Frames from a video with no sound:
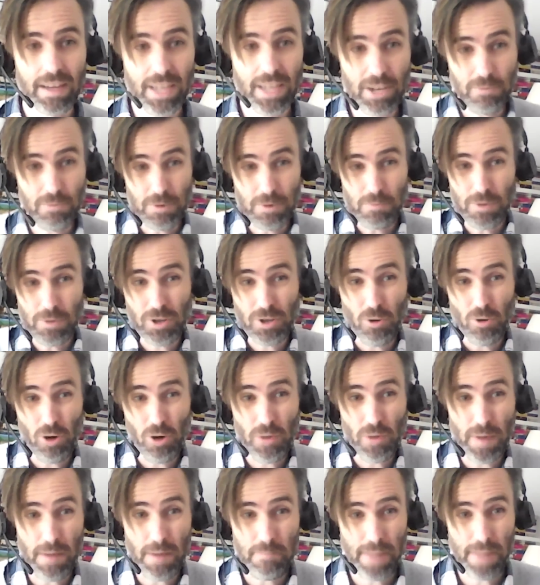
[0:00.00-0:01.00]
We
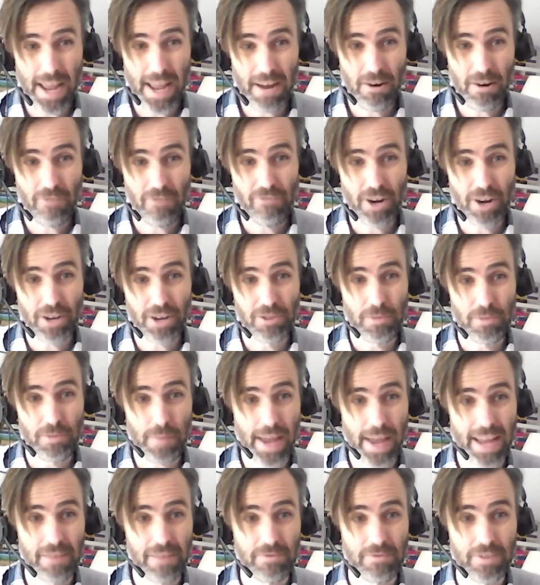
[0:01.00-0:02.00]
talk about a run on the
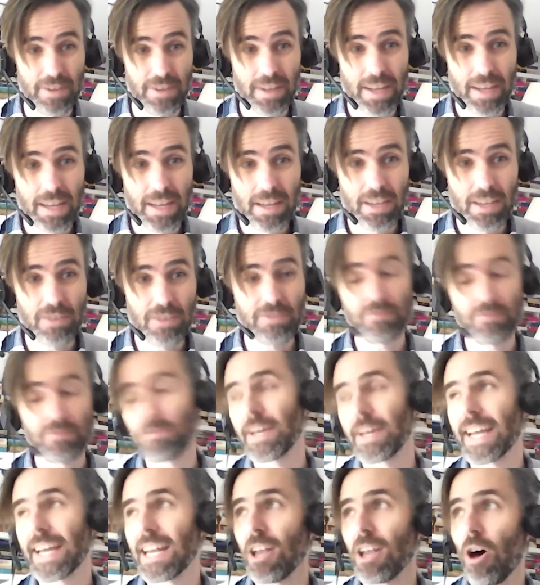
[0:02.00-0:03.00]
pound.
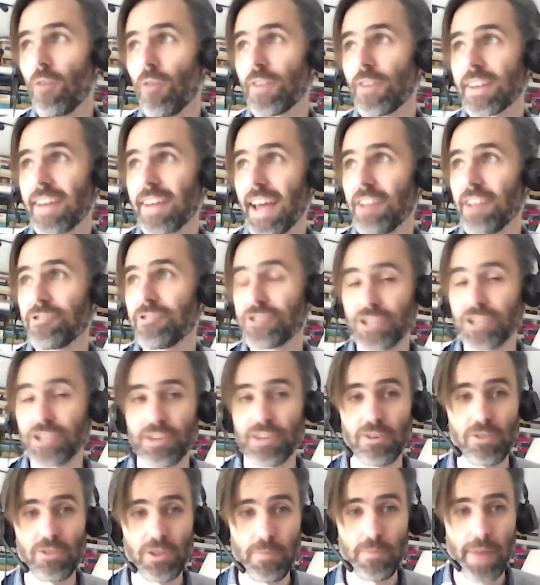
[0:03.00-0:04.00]
We get a lot of attention
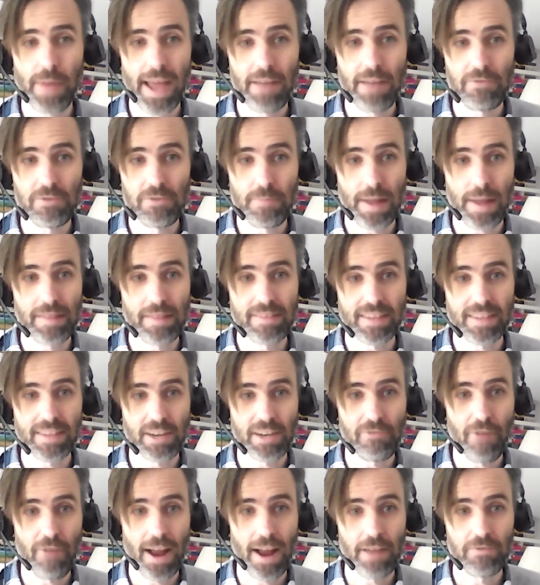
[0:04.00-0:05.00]
on the pound bouncing
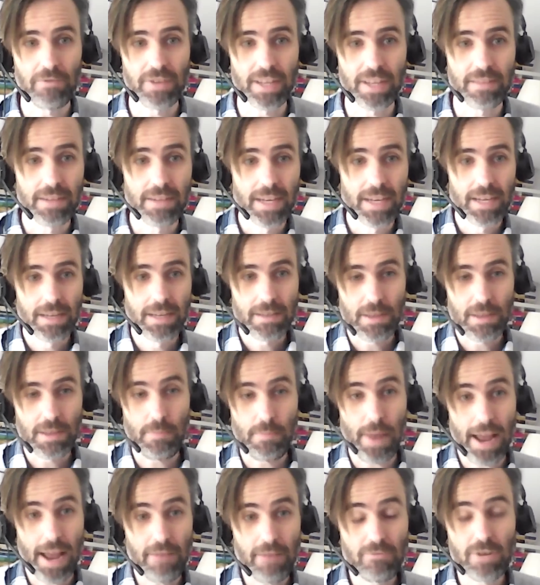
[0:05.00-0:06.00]
around, and the
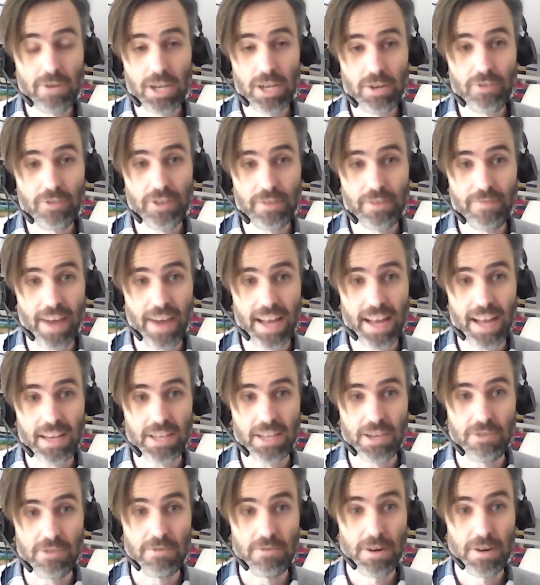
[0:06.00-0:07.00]
pound losing
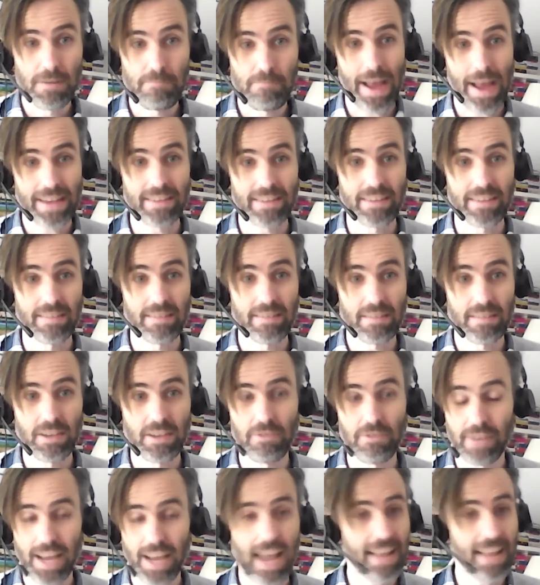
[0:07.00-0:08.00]
value matters.
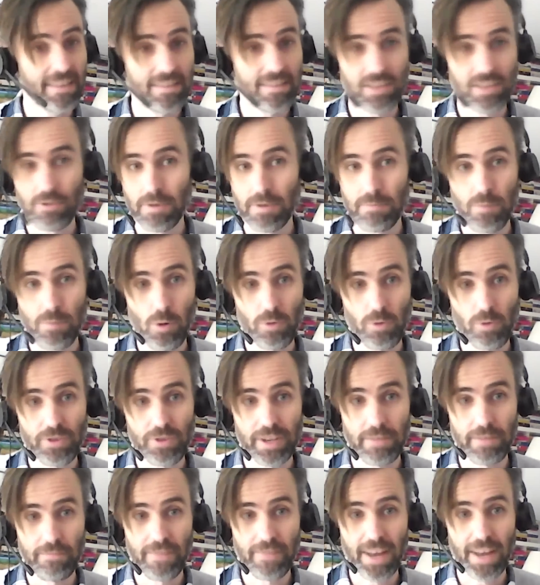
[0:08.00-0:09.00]
It adds to
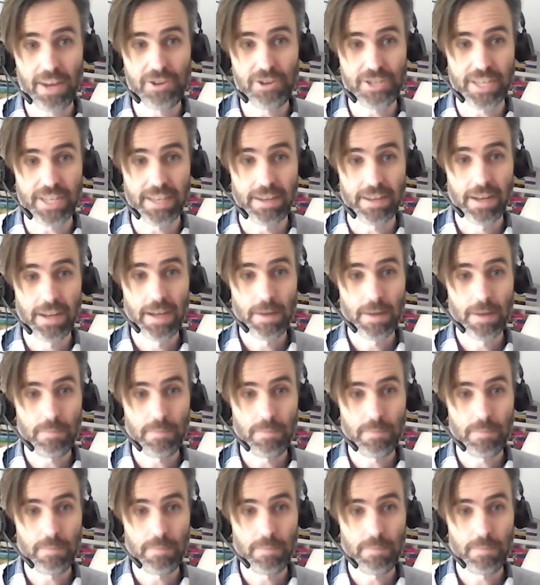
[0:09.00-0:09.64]
imported inflation.